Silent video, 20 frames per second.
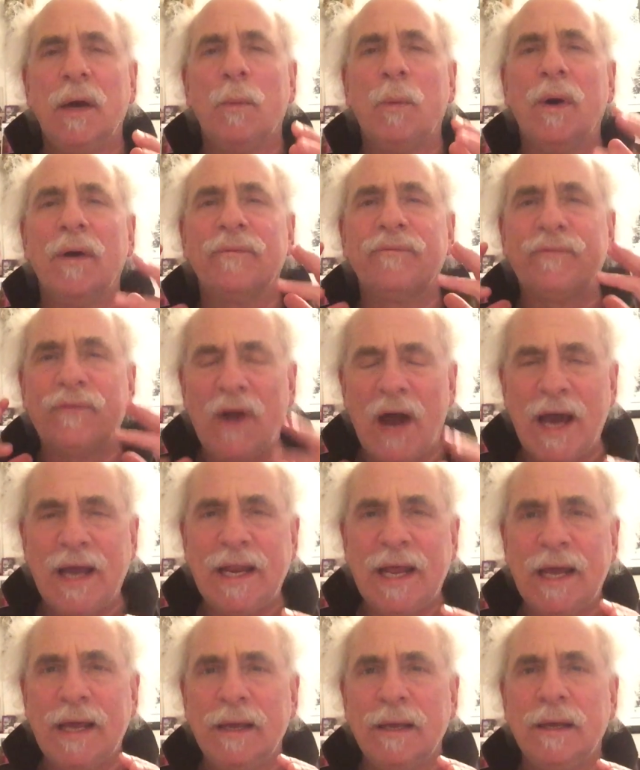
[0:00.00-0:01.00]
Well,
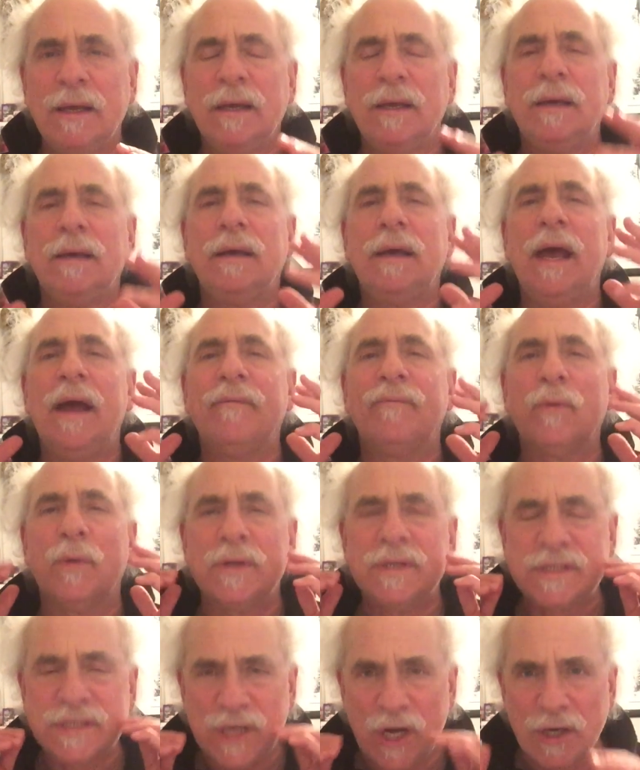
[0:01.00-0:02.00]
Friday,
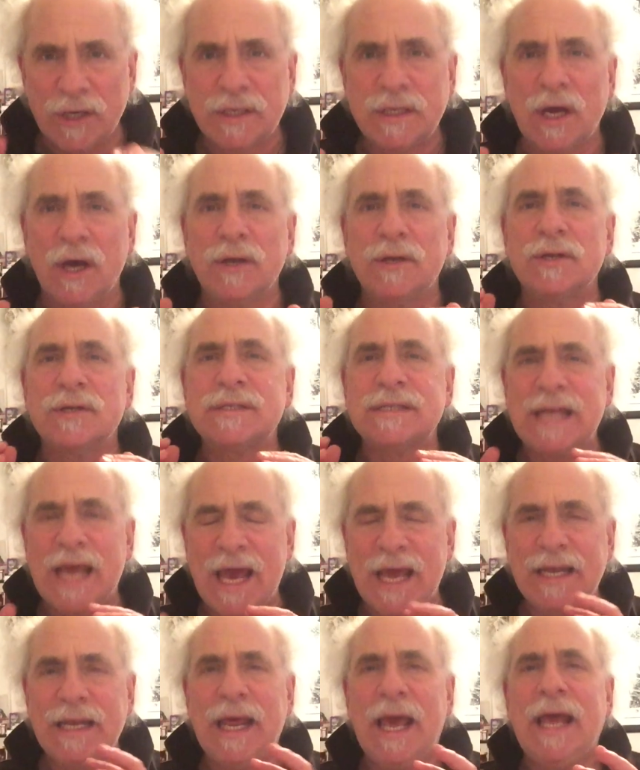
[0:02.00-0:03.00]
everyone started to
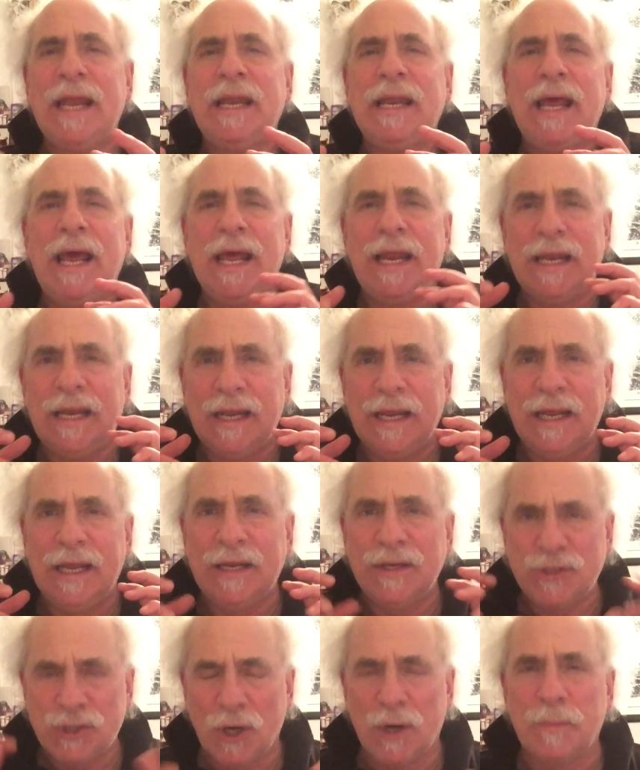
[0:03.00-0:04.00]
understand and
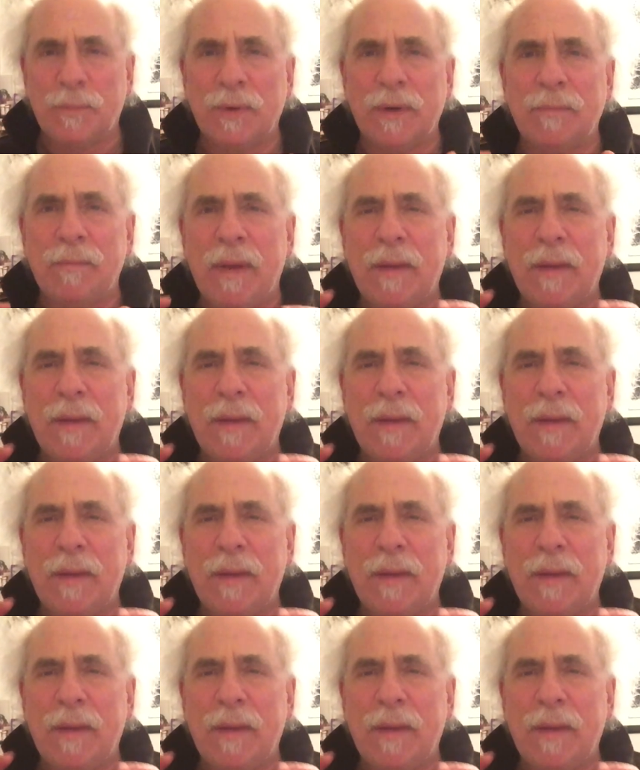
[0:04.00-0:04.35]
interpret.